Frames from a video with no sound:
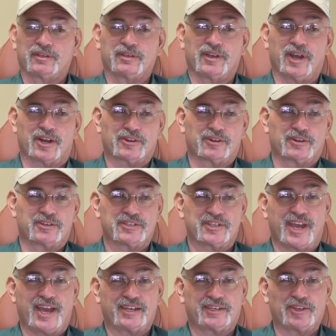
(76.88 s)
Dr.
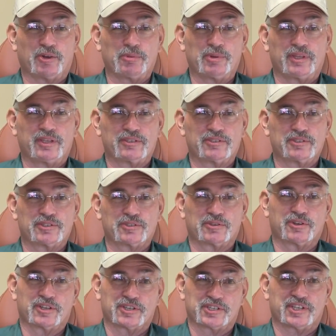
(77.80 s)
Desai told me this was
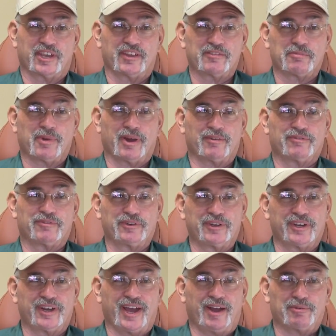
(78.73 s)
going to save my
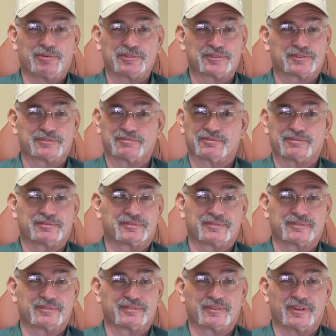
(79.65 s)
foot, I was
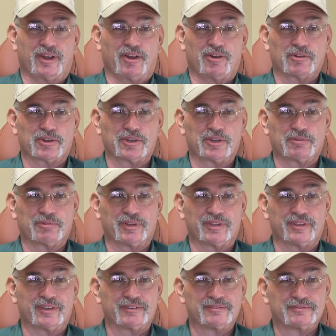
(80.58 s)
all good
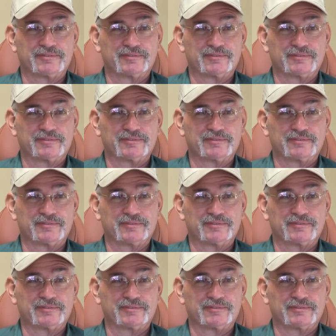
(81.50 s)
with it.